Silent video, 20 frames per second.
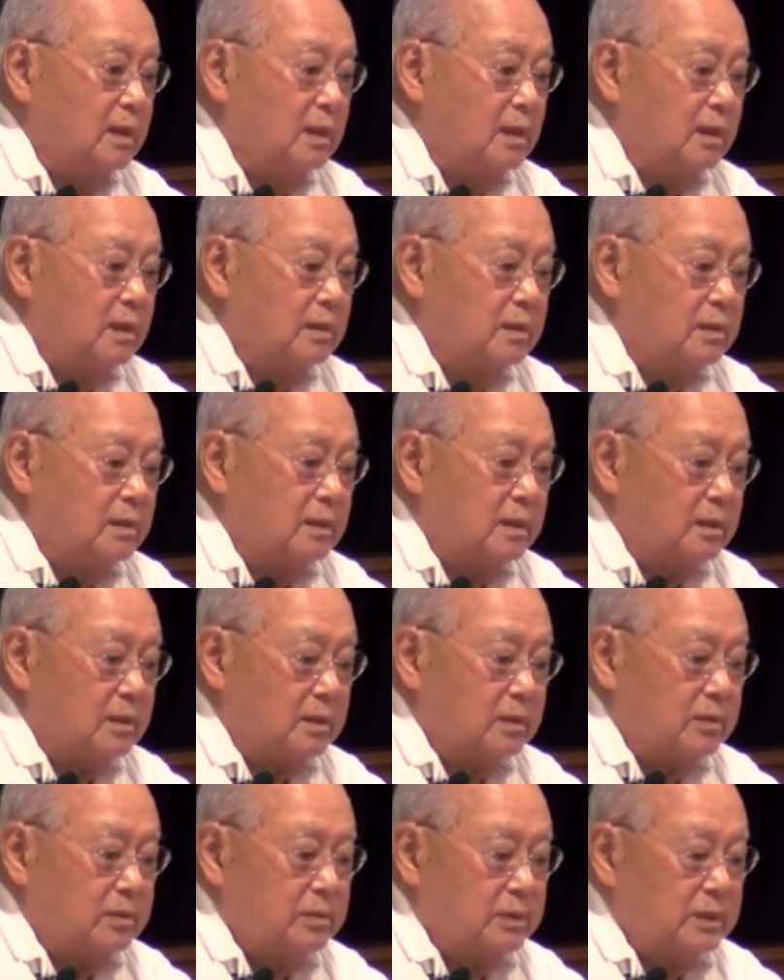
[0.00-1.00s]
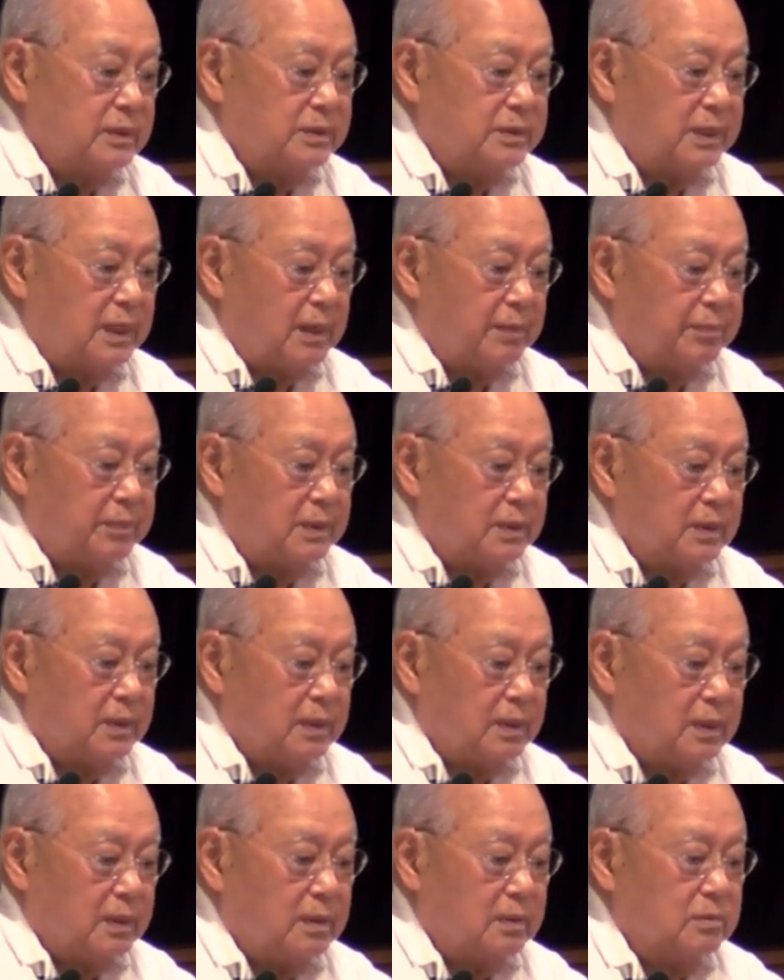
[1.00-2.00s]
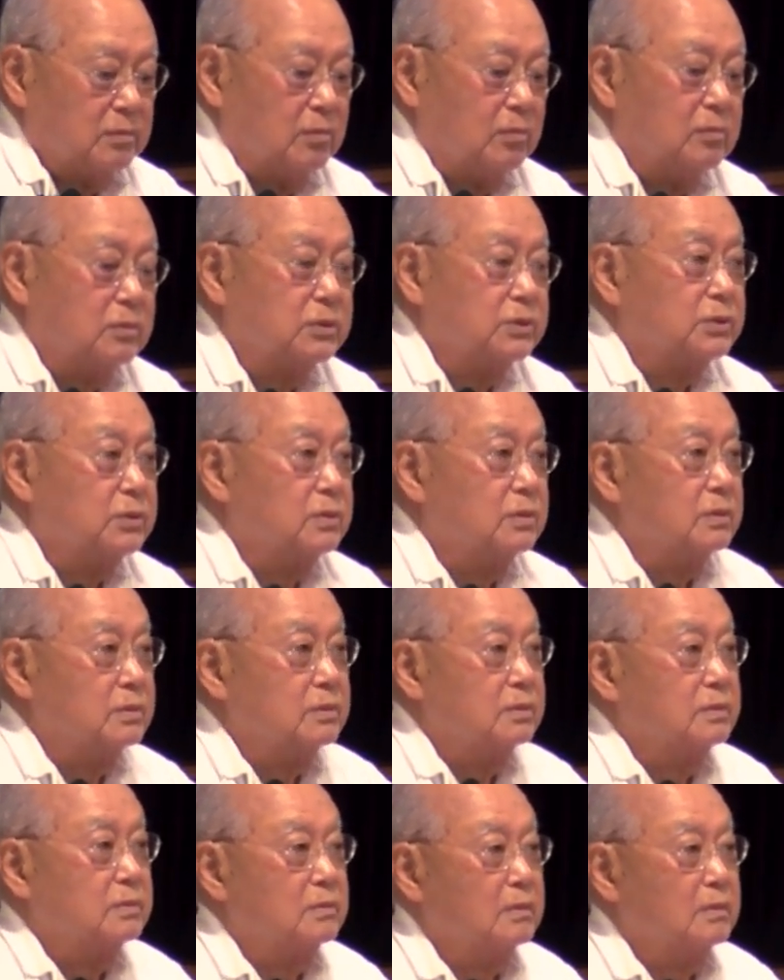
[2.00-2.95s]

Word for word: And uh, could this happen again? Oh, sure.